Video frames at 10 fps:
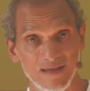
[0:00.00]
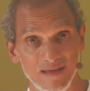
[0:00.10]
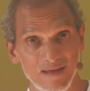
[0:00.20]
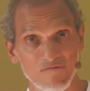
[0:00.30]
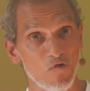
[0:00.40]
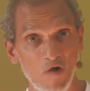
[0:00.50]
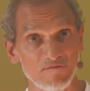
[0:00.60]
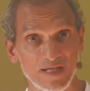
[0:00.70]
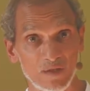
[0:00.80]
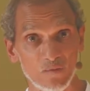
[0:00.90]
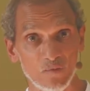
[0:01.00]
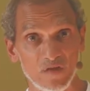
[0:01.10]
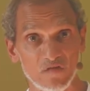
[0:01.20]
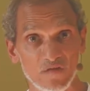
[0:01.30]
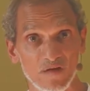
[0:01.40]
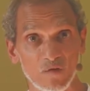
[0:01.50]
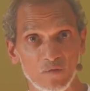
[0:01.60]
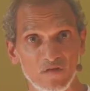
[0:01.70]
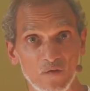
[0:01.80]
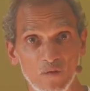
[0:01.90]
involved in with
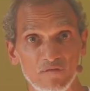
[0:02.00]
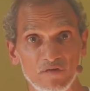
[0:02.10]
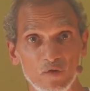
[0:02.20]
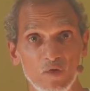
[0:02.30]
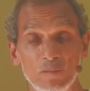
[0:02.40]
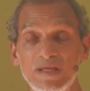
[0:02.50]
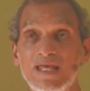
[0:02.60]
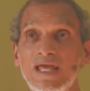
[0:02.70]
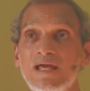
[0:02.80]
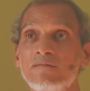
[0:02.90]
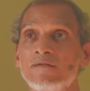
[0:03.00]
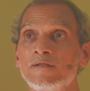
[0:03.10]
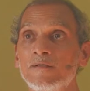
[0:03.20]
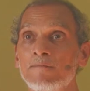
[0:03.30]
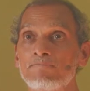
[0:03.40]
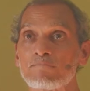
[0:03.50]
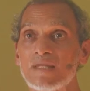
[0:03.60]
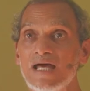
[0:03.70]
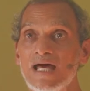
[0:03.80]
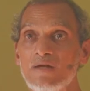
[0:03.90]
all of you who will be here.
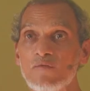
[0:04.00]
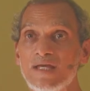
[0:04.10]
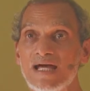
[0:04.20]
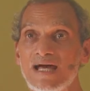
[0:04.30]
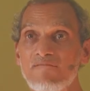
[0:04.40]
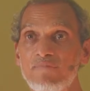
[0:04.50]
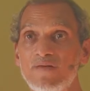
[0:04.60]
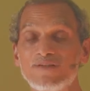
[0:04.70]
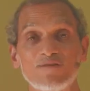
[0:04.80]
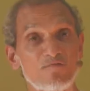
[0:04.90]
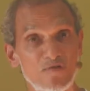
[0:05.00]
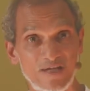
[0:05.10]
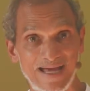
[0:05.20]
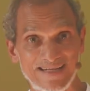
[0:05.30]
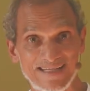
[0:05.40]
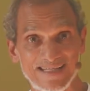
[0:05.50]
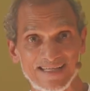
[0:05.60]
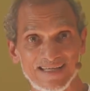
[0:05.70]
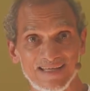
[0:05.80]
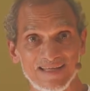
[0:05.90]
And we have periods of
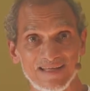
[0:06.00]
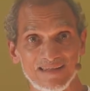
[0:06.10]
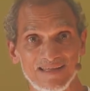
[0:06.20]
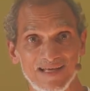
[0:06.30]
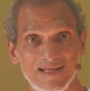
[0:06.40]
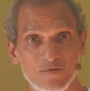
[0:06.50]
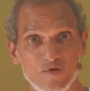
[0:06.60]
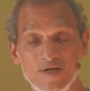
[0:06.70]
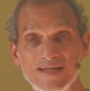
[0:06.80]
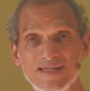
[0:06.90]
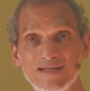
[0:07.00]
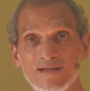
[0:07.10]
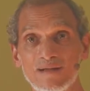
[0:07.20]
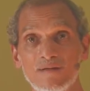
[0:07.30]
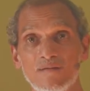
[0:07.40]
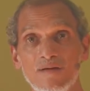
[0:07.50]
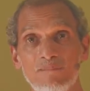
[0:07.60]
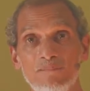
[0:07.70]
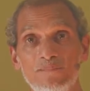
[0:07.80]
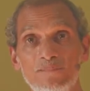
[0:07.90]
chanting. Then chanting
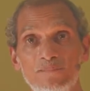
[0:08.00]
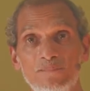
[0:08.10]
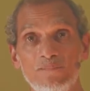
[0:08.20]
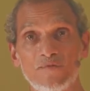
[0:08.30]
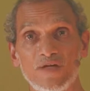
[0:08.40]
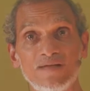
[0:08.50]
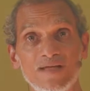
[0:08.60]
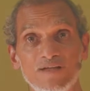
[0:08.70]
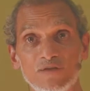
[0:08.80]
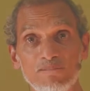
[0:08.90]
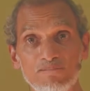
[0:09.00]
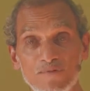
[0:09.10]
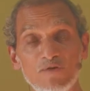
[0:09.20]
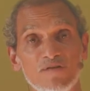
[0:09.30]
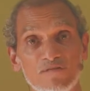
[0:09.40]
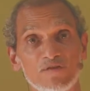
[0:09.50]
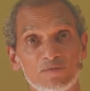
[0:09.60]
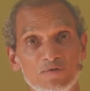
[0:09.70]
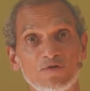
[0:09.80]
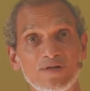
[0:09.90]
is a beautiful
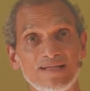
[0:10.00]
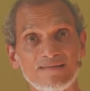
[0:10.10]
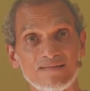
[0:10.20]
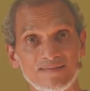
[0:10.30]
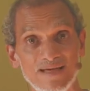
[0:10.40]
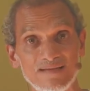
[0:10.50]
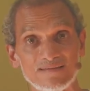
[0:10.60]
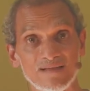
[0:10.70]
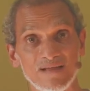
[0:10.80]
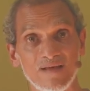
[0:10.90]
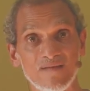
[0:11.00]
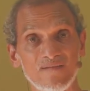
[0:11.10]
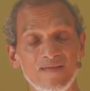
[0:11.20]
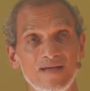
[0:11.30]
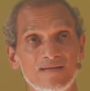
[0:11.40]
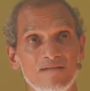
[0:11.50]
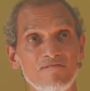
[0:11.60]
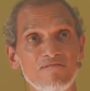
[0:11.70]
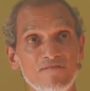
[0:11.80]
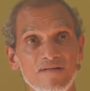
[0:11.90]
spiritual exercise that can
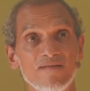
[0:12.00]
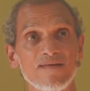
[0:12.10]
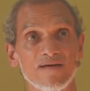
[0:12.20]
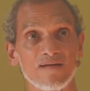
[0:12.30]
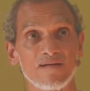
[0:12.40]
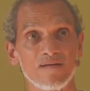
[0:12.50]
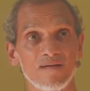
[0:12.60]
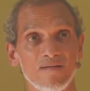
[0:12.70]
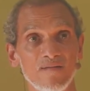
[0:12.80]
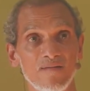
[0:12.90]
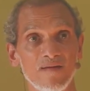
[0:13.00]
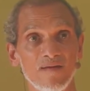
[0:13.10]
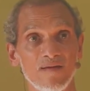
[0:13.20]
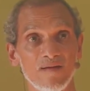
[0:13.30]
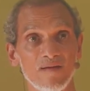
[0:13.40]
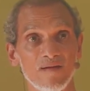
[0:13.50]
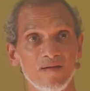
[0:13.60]
further the